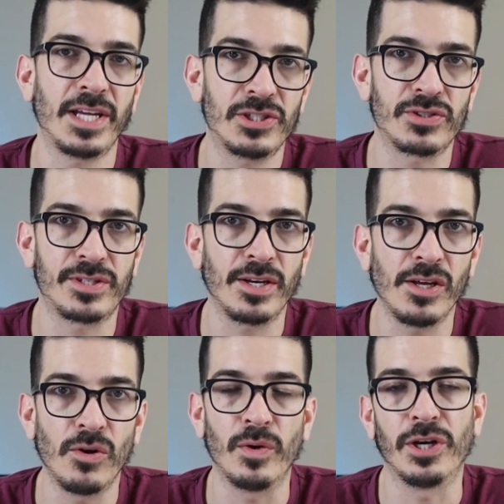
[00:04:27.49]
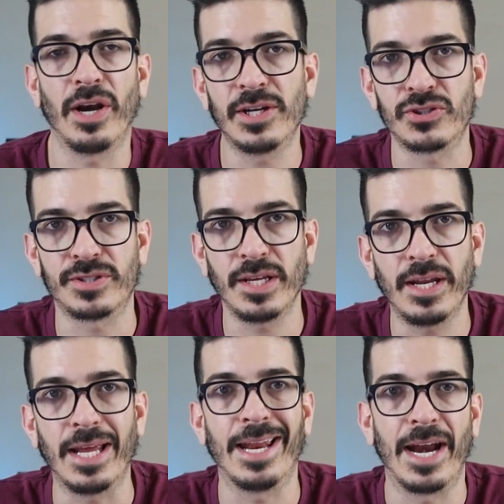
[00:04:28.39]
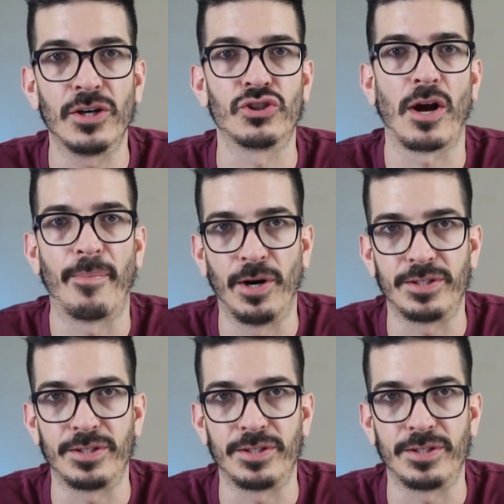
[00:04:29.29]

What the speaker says: interesting to you and you're interested in airdrop